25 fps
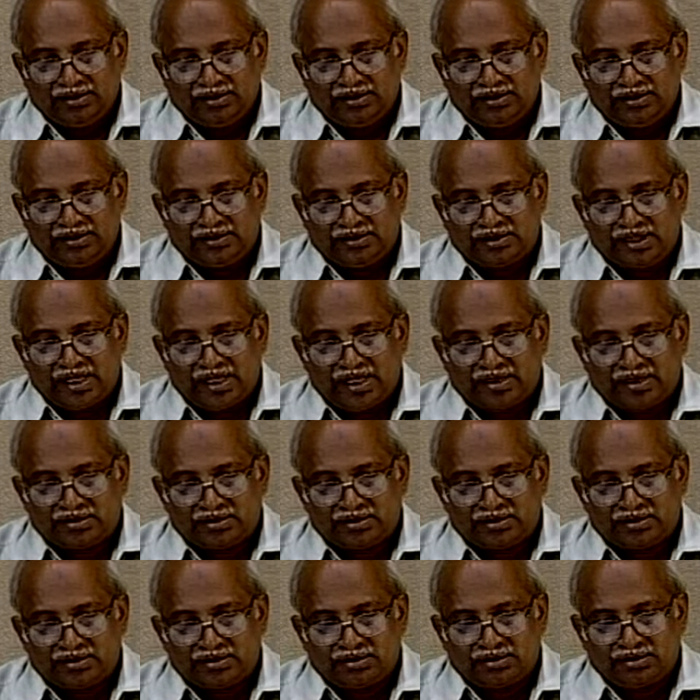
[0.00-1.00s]
is that
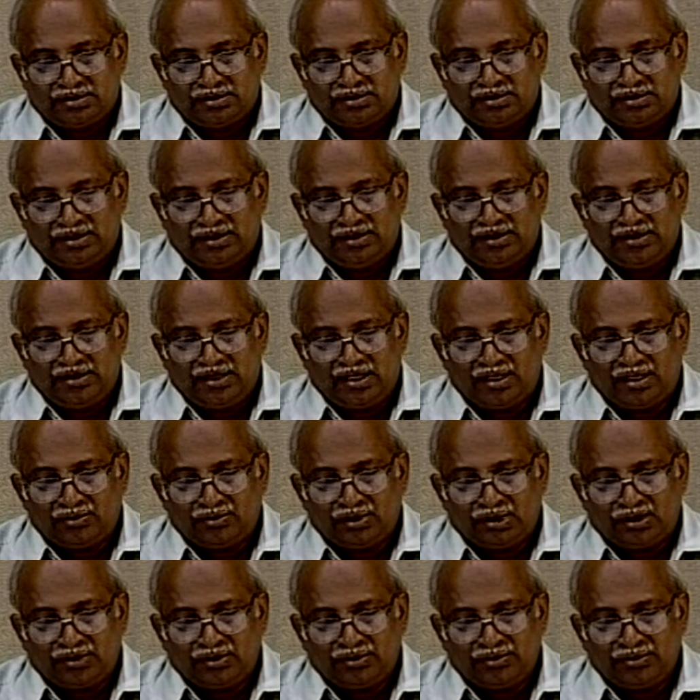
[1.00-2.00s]
the inland
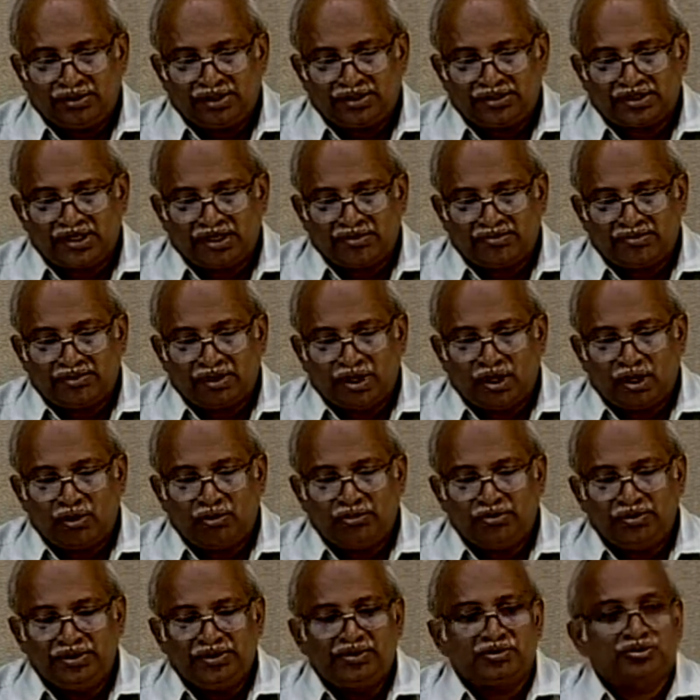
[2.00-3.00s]
waterways have now
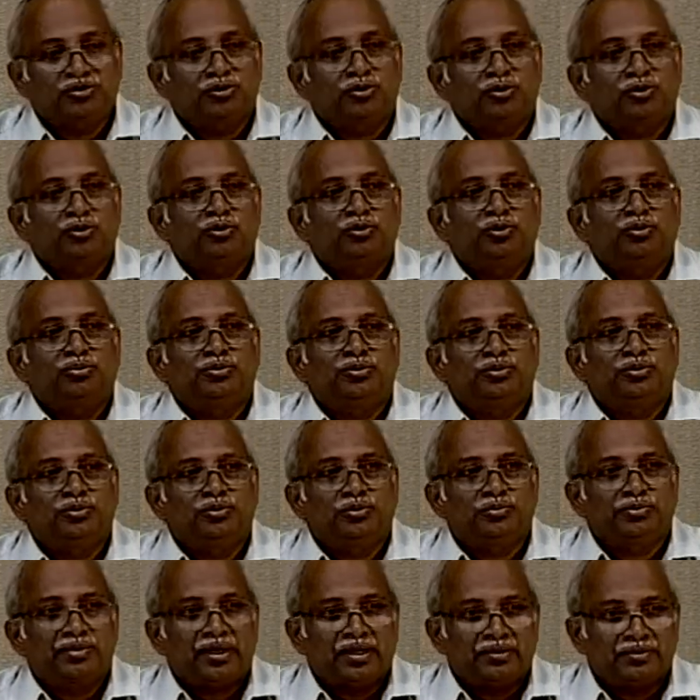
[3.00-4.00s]
been thrown open to
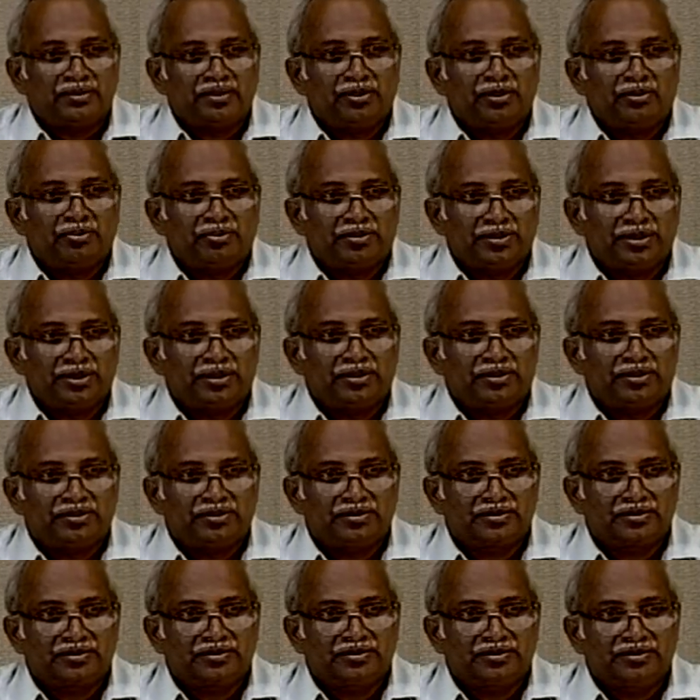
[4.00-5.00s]
private
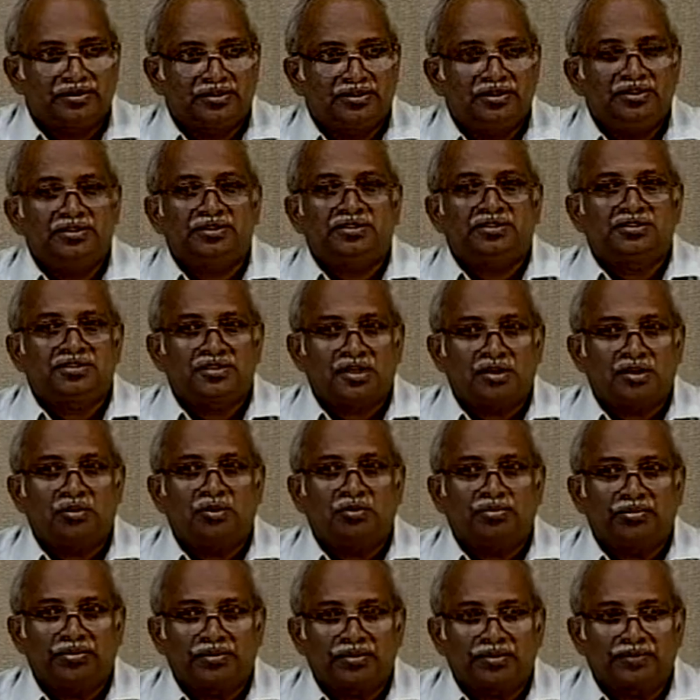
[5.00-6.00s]
operators. It is now
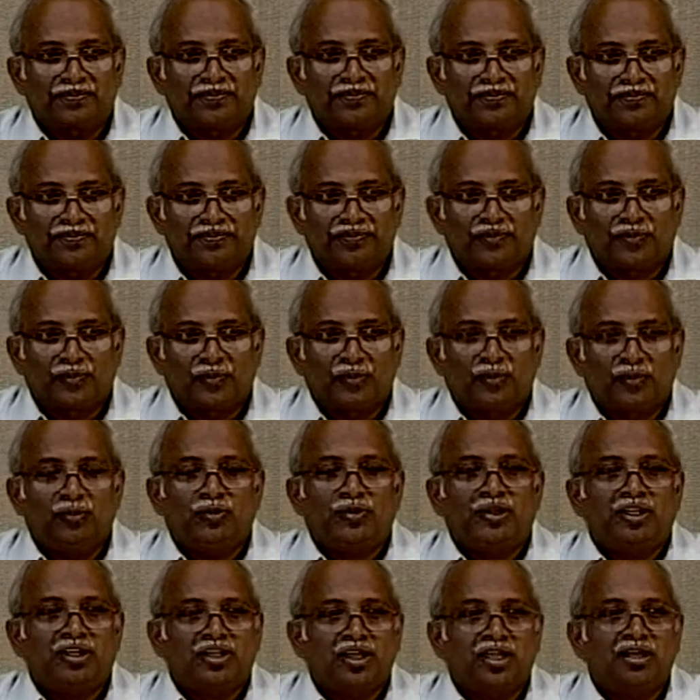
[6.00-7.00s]
open.
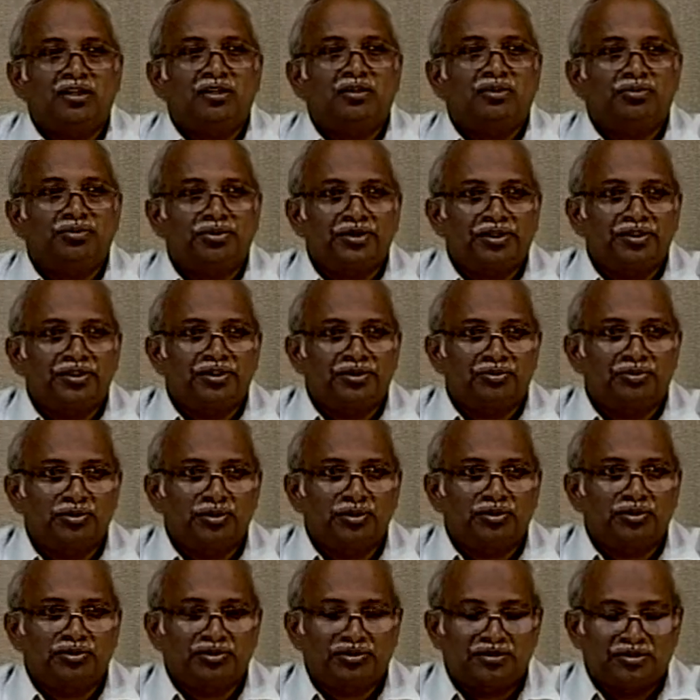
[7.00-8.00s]
One can operate a
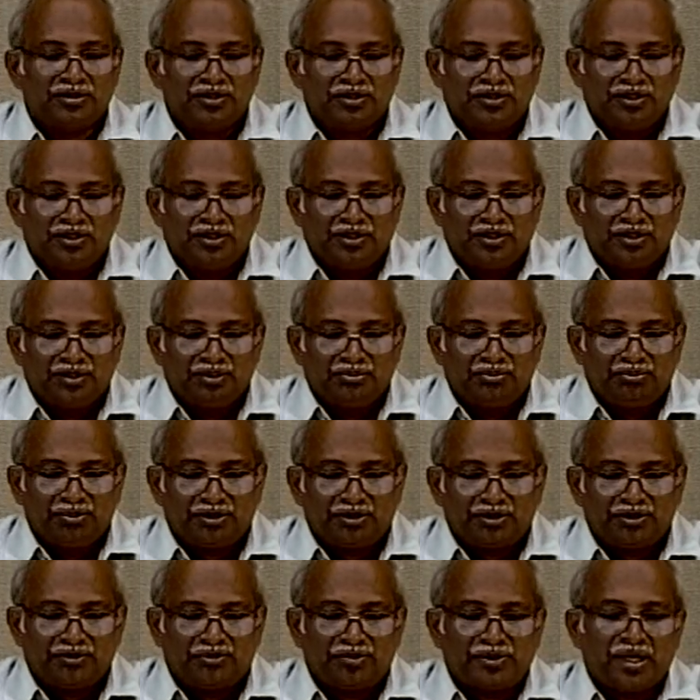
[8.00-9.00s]
boat,
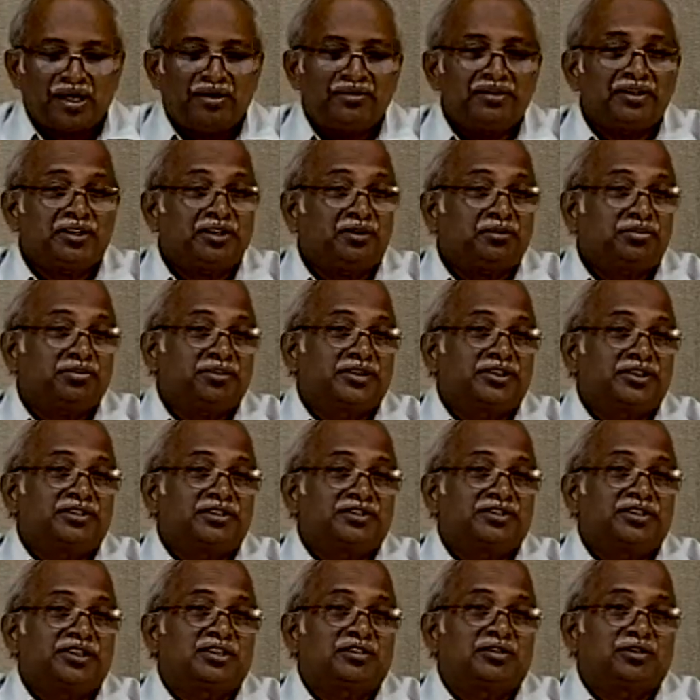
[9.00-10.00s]
but the private
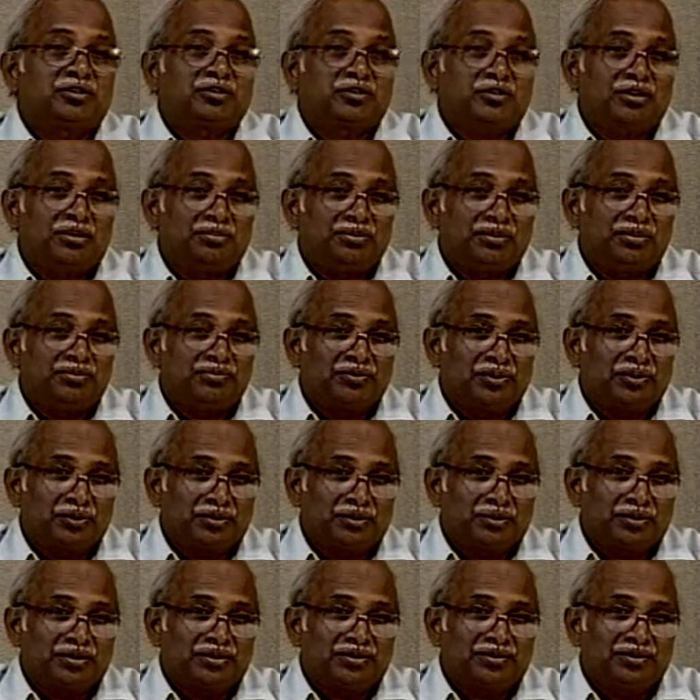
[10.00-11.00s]
operators are not coming
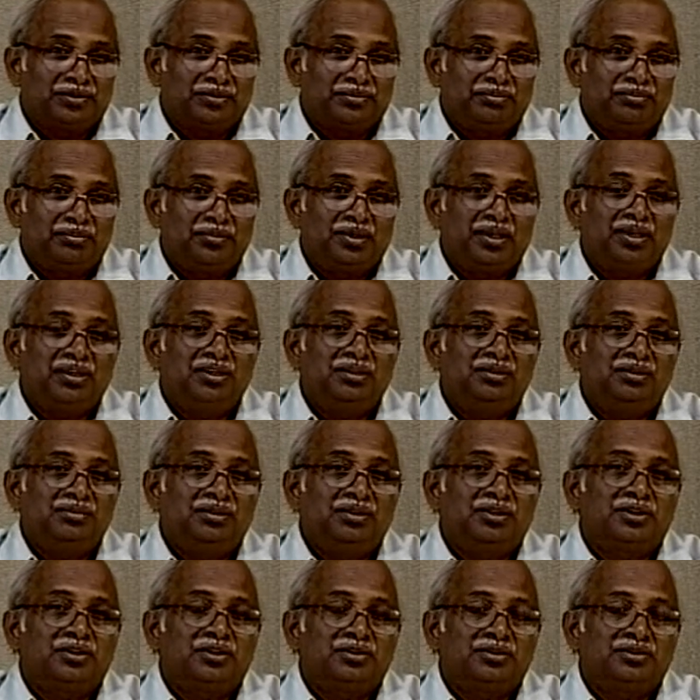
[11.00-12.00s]
forward, mainly
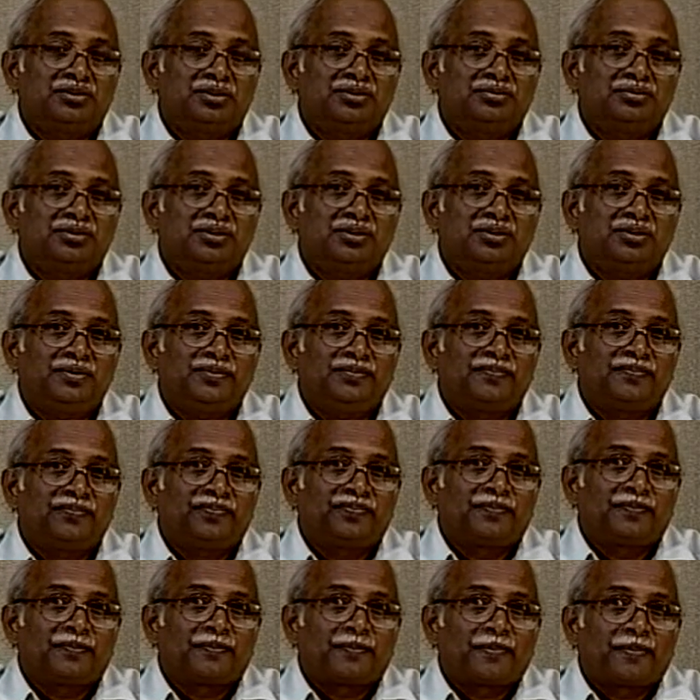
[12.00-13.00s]
because of the
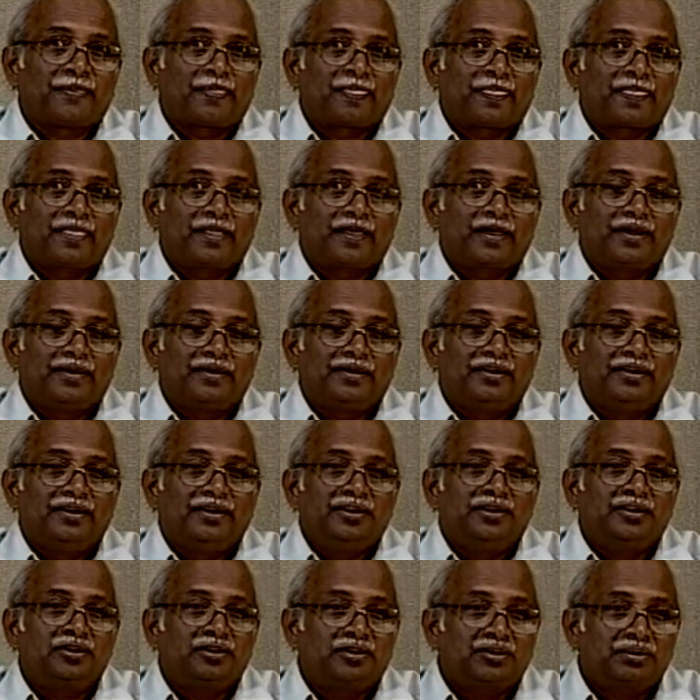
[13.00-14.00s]

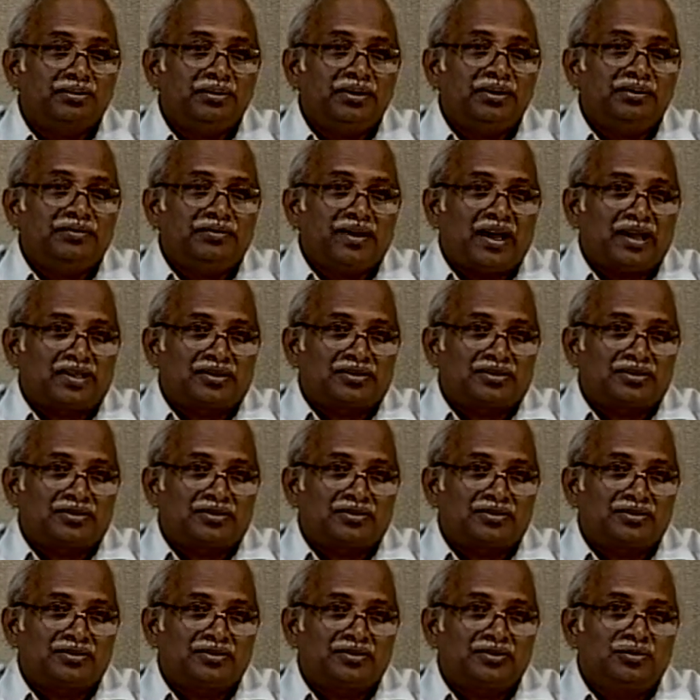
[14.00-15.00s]
economic
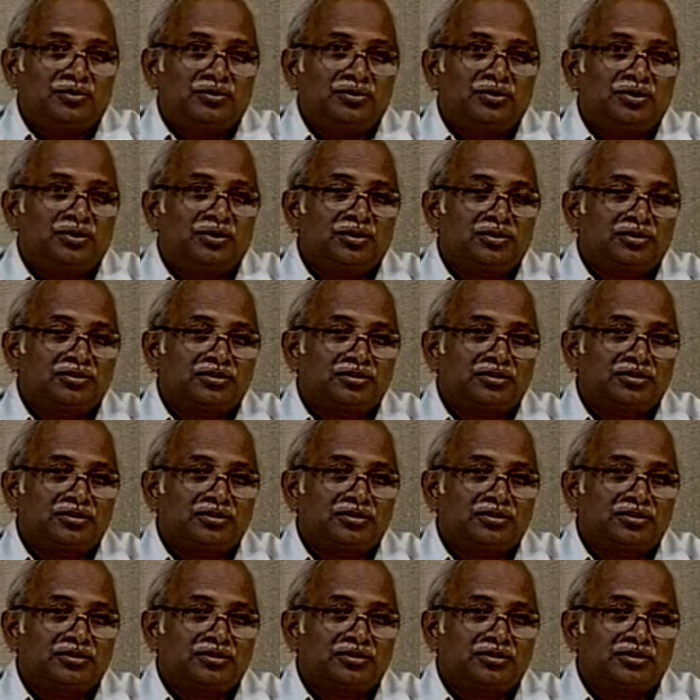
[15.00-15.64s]
factors do not